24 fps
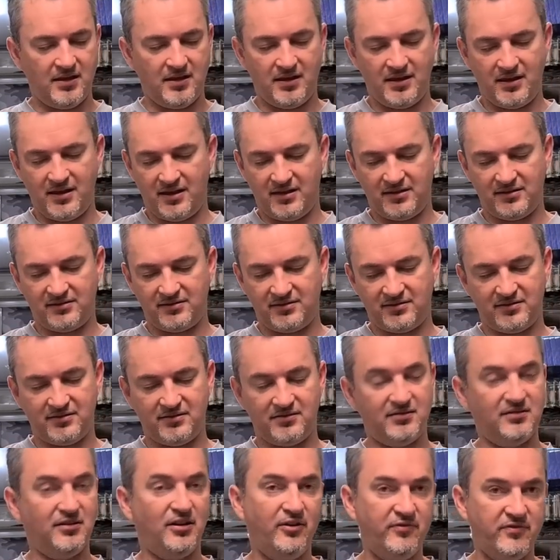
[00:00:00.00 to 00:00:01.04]
and
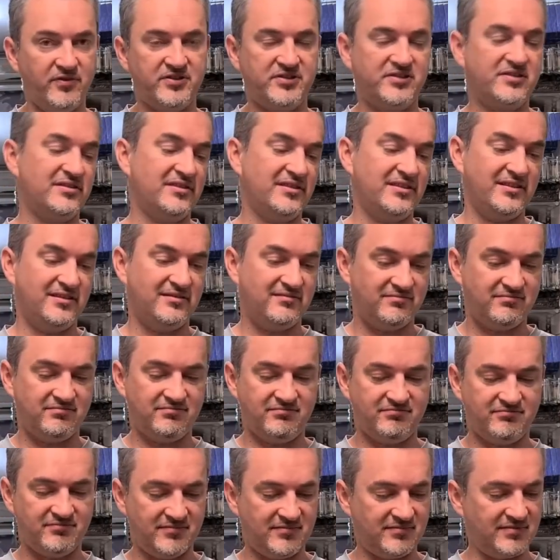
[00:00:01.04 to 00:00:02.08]
obviously,
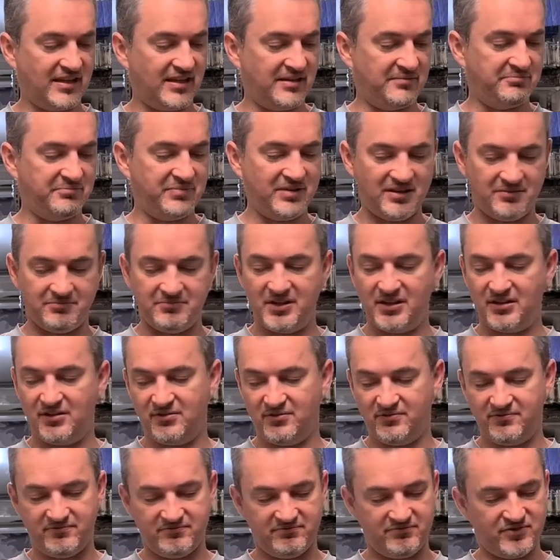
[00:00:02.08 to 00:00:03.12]
yeah, being
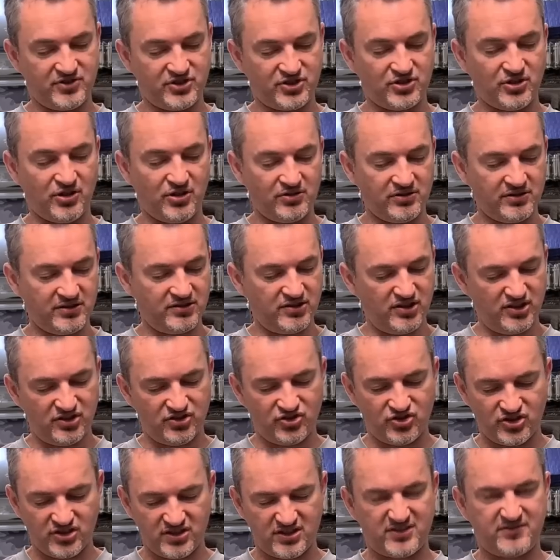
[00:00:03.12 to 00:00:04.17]
metal, solid, it
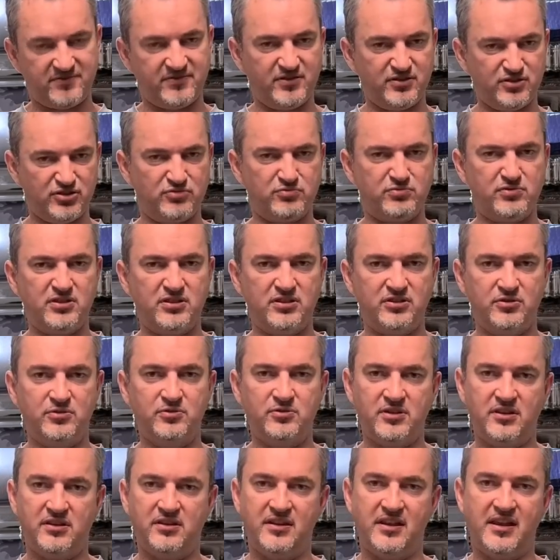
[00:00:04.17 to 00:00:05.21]
just feels really
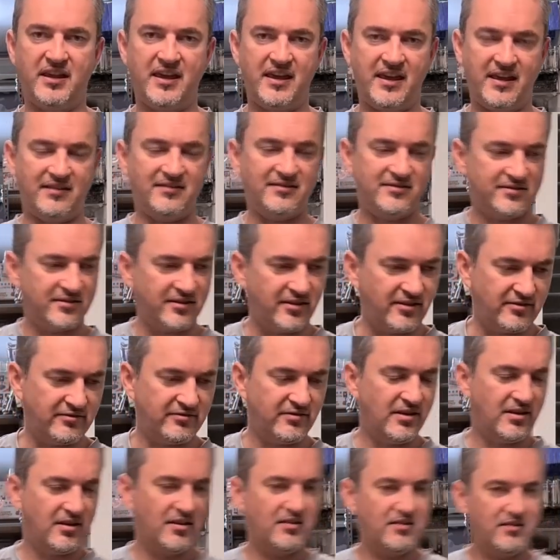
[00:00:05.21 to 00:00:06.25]
good in the hand. So
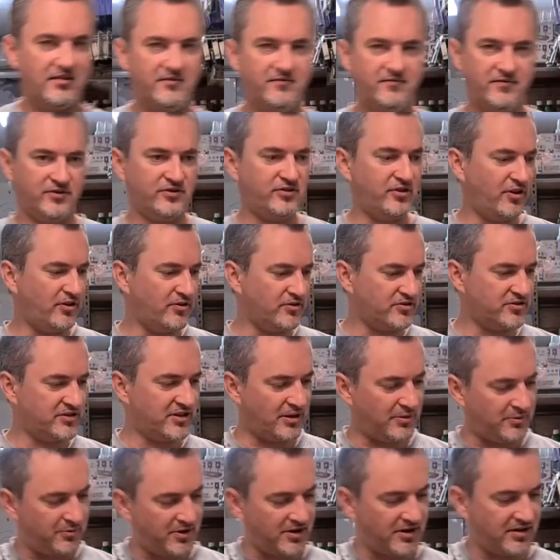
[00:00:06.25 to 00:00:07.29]
for those
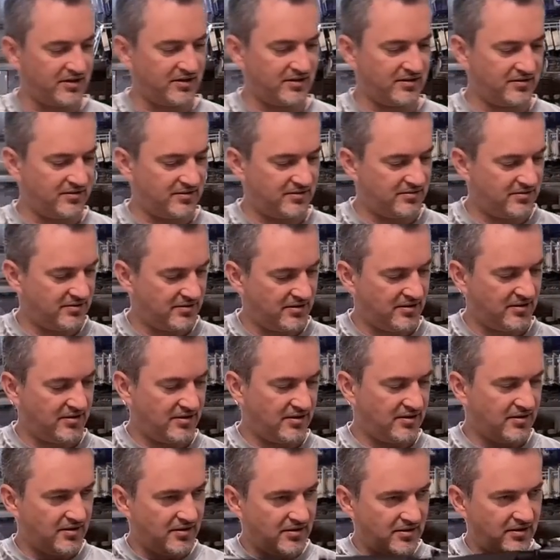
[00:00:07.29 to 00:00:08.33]
that want to,
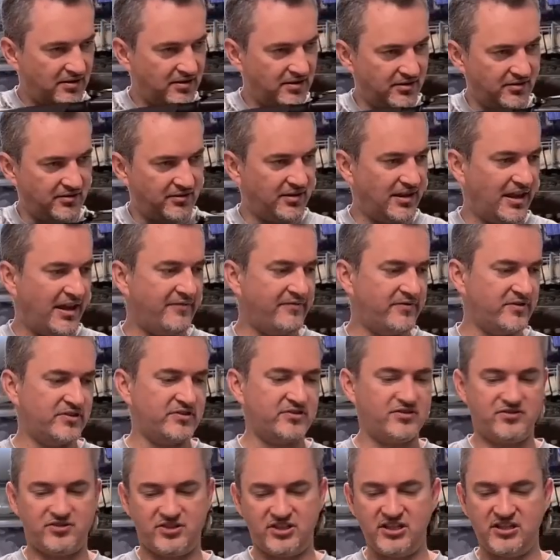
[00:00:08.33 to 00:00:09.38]
you know, have a
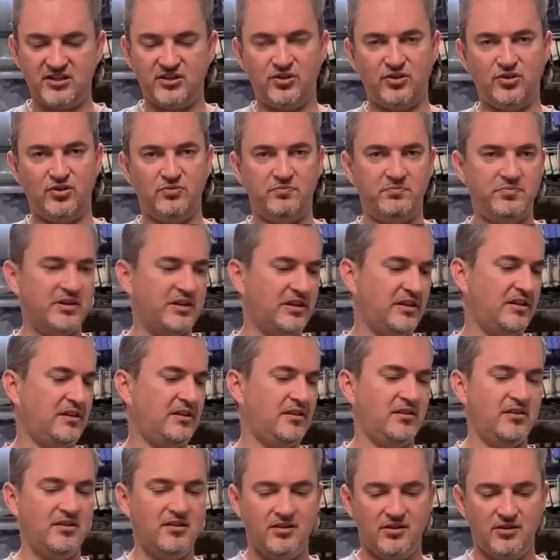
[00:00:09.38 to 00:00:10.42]

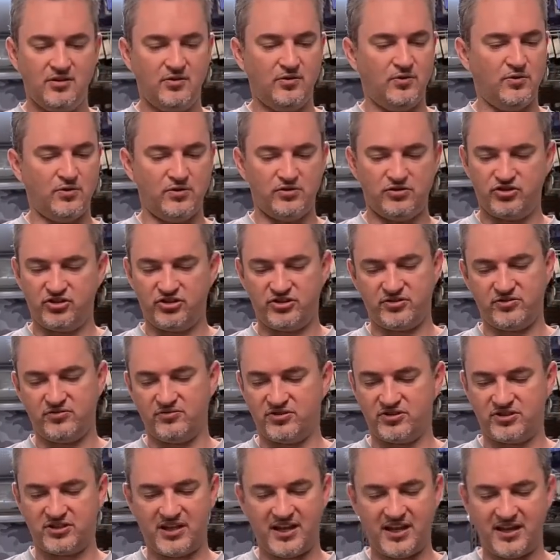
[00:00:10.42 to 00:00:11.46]
CQB or just your
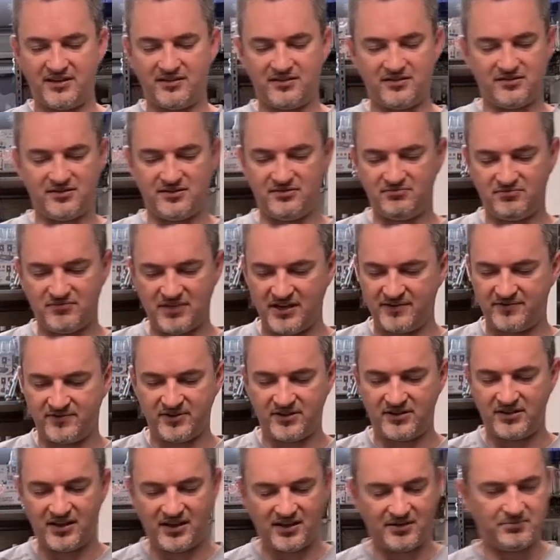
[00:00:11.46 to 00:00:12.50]
standard
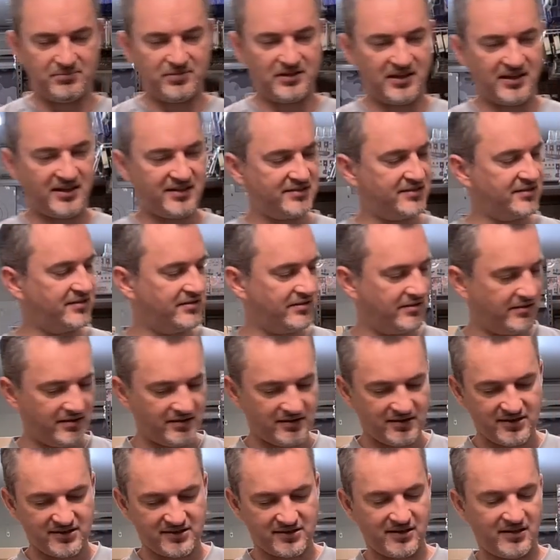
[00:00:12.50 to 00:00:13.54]
everyday blaster, I
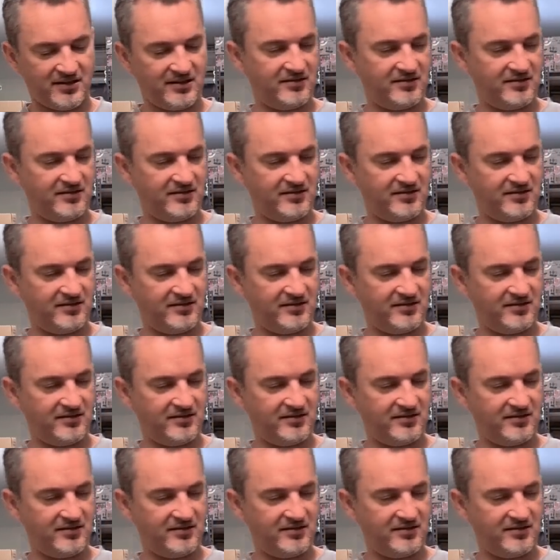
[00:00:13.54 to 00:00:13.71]
think this